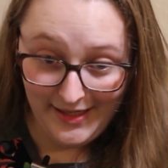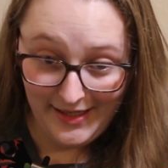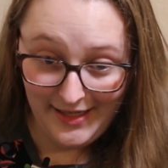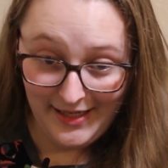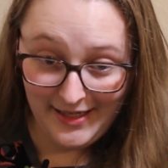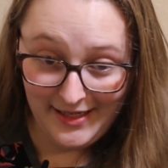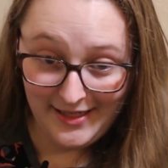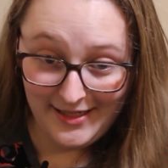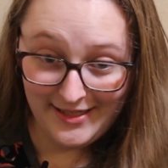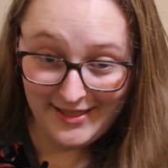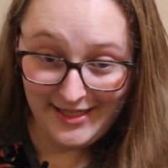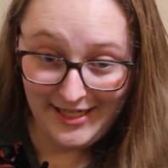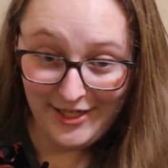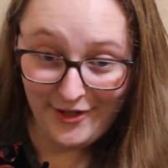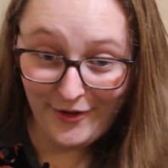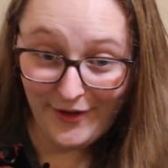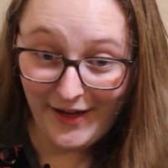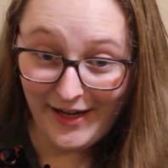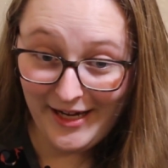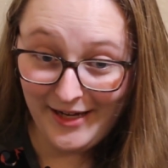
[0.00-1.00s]
And
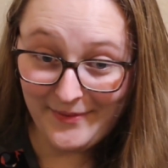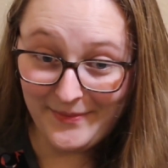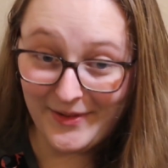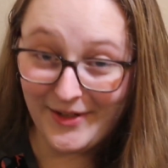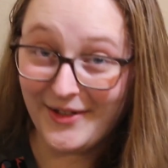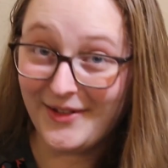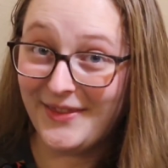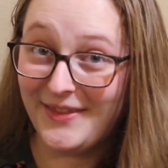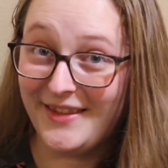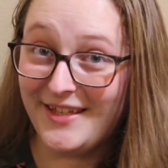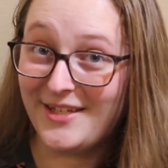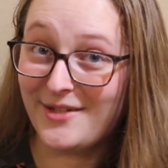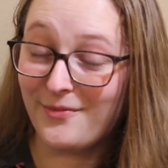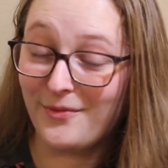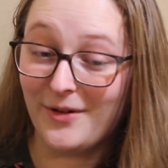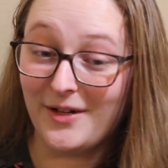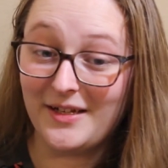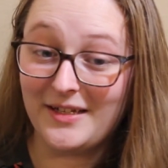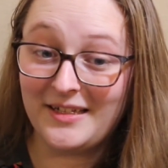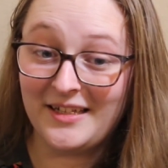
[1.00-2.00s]
here I am on this
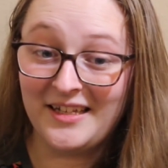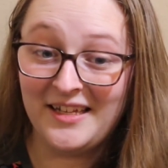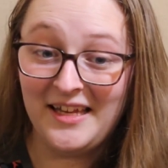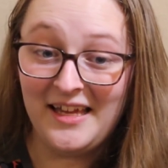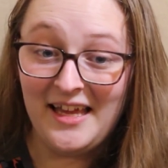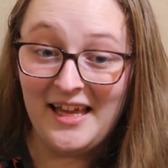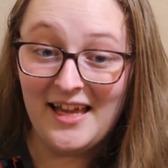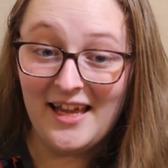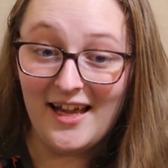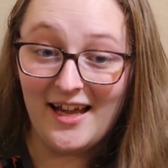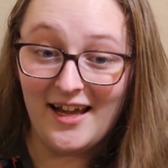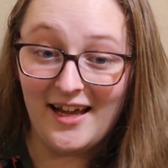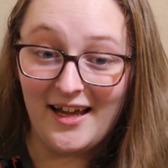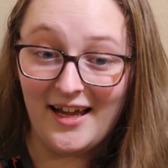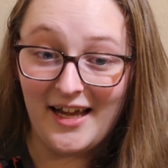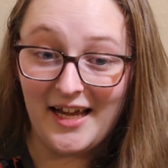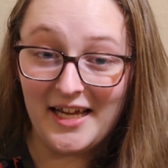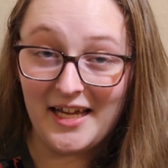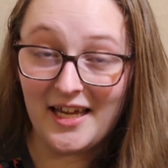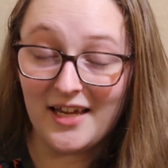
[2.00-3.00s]
one.
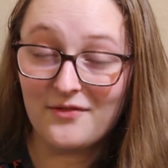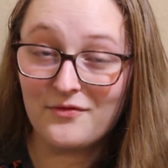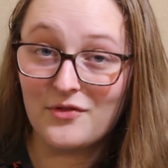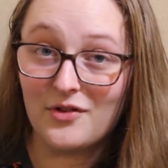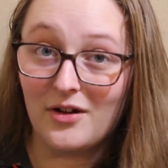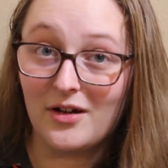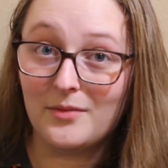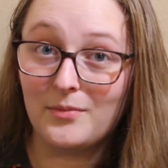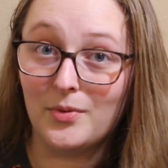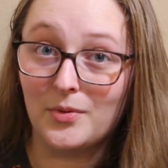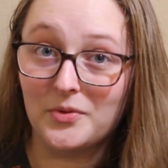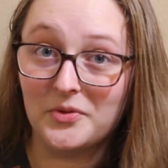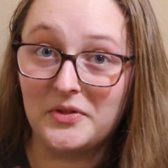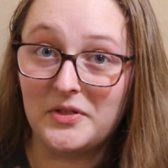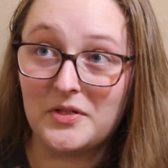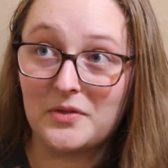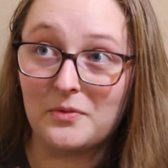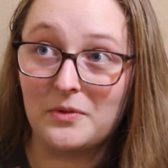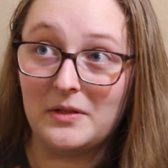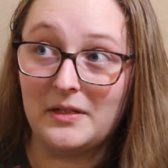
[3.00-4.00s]
I have not
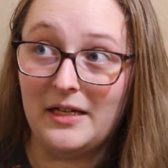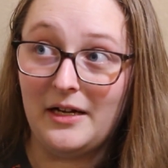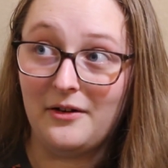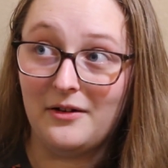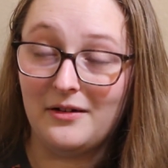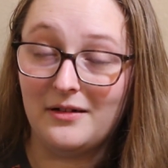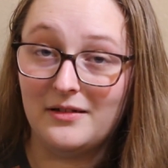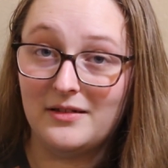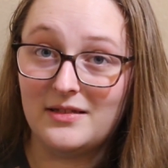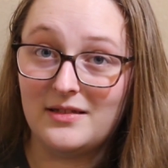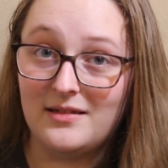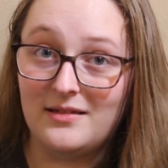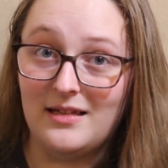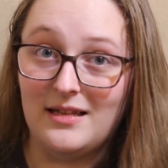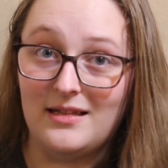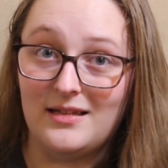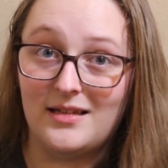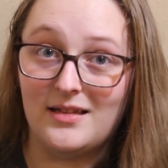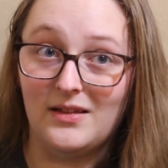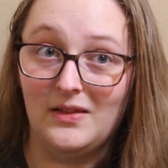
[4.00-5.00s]
pulled this one out
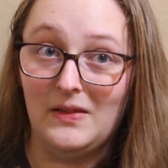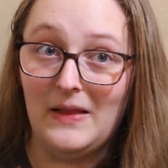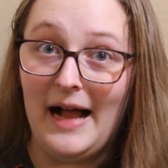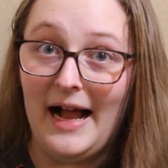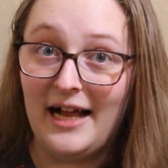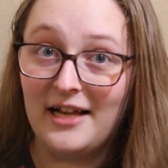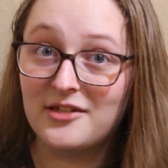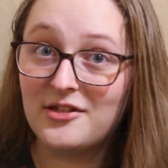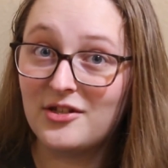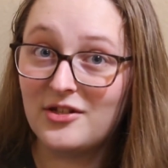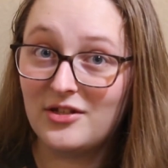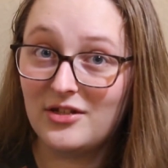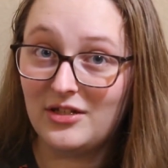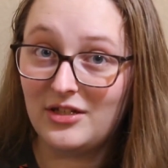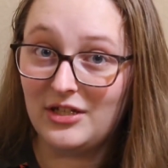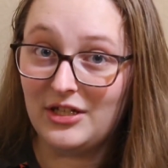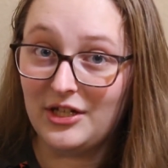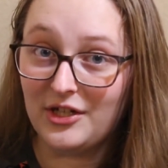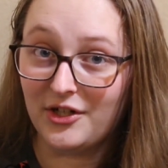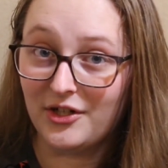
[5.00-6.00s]
since last
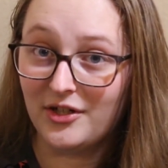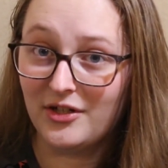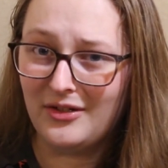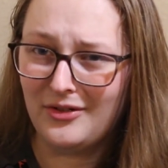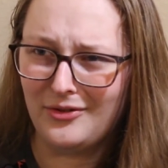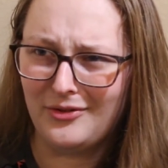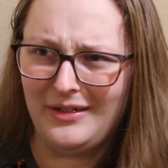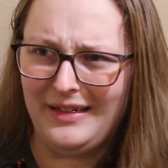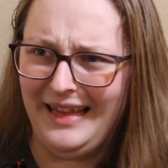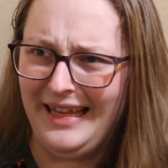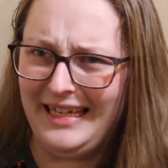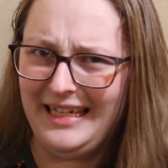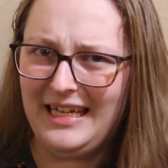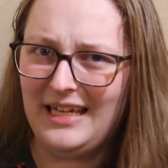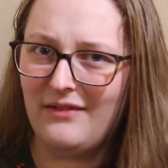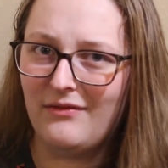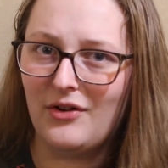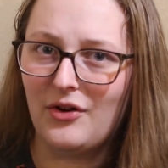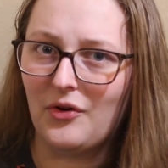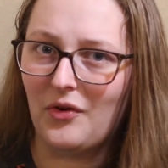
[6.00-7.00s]
year, or like
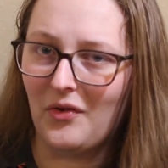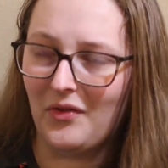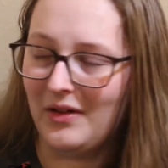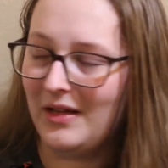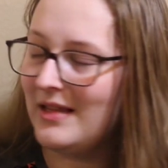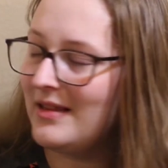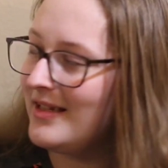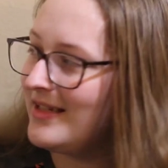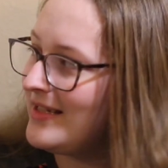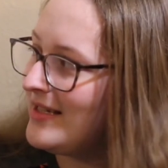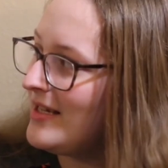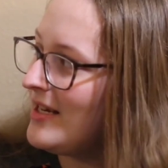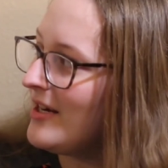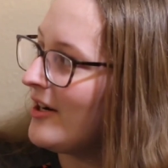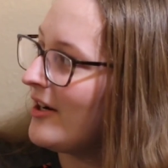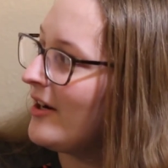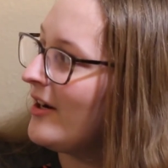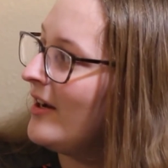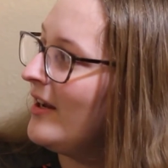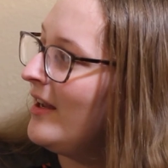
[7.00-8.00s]
even early this
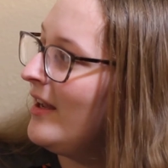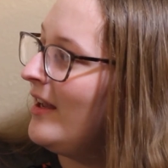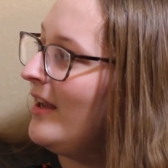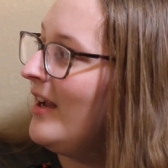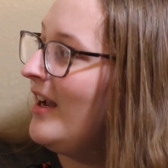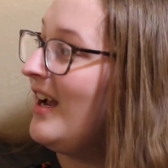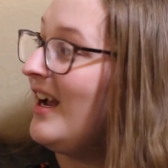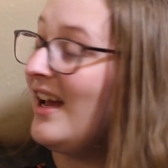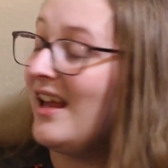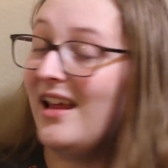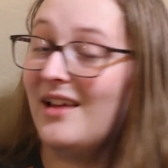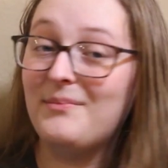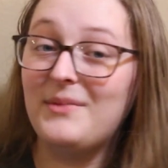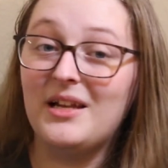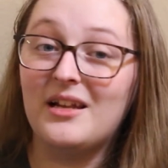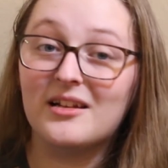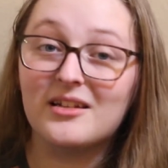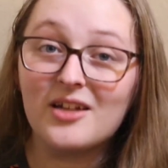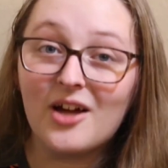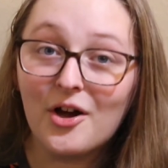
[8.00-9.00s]
year, and I
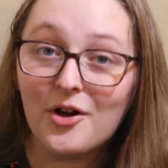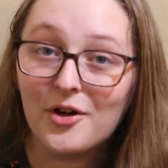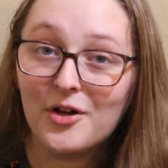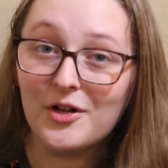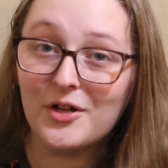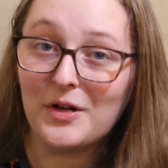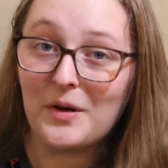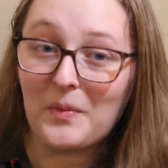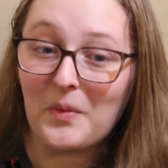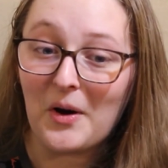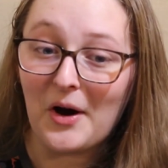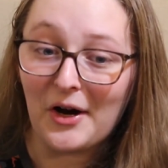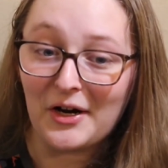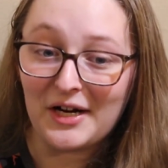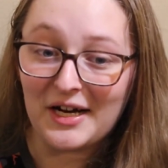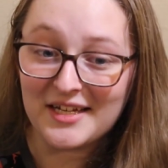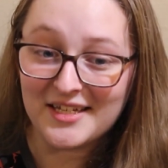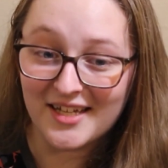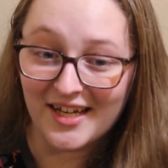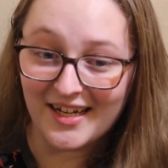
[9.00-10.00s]
made a ton of
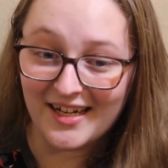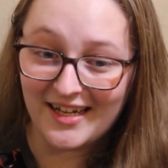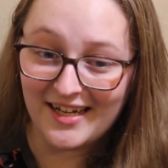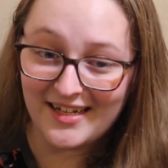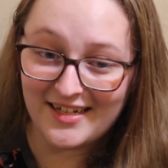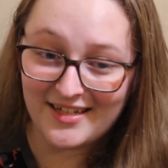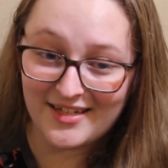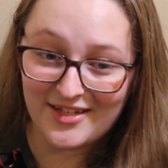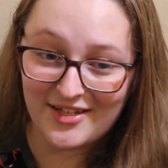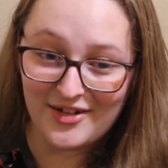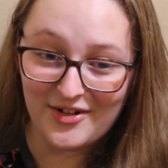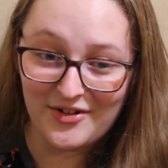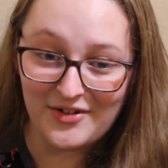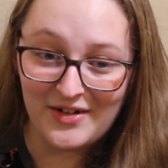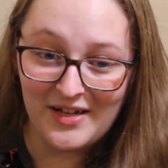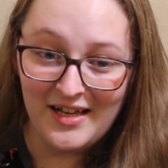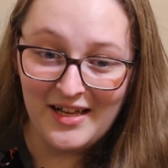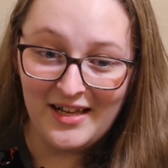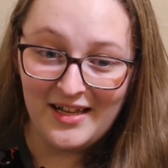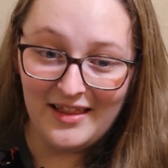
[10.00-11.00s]
progress on it.
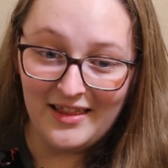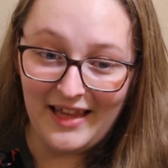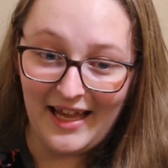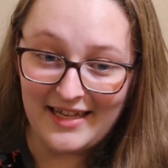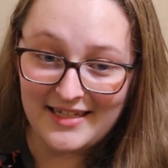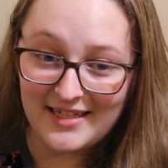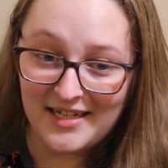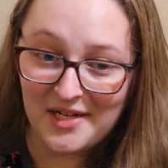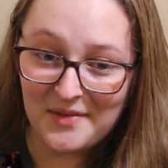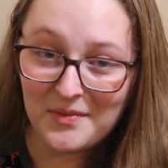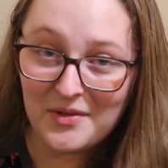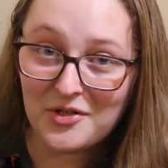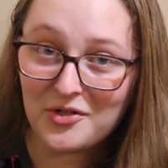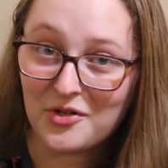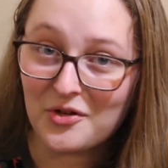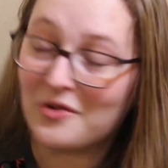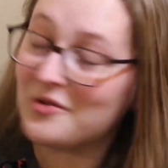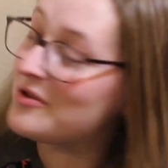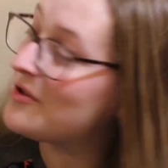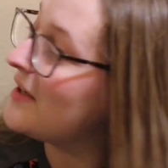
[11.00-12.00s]
So last time I
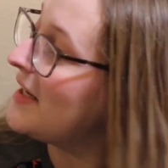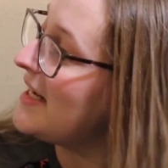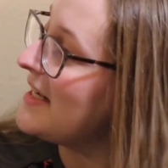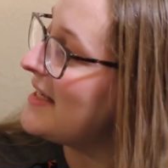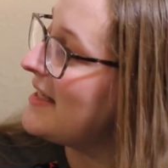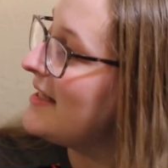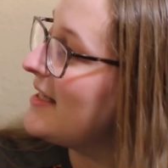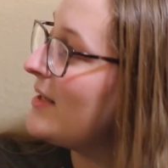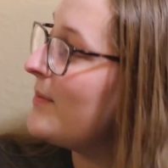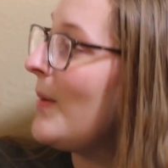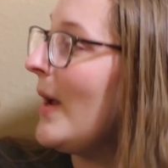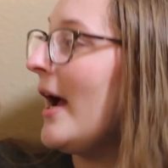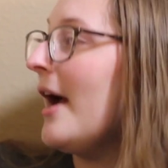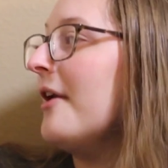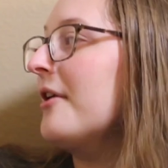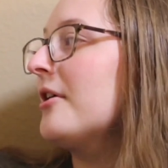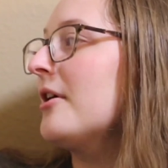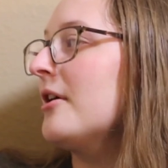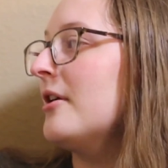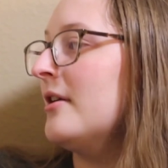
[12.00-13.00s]
showed you guys this
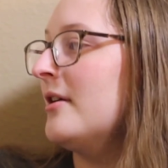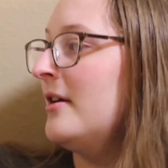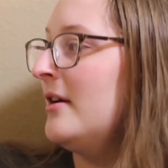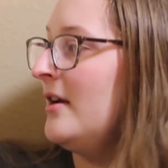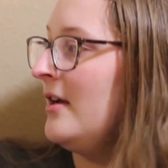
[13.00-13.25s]
pattern,